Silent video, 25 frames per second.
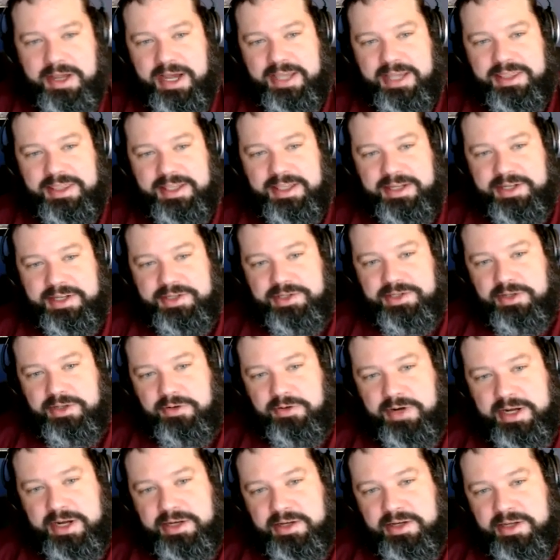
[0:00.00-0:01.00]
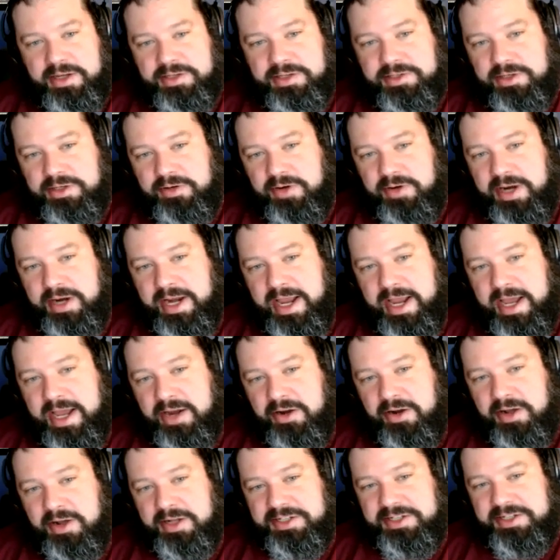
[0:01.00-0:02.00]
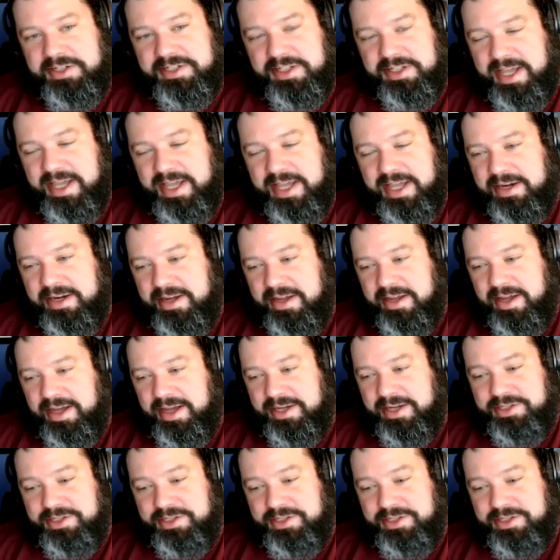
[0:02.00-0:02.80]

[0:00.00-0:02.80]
I think is a great add-on to that.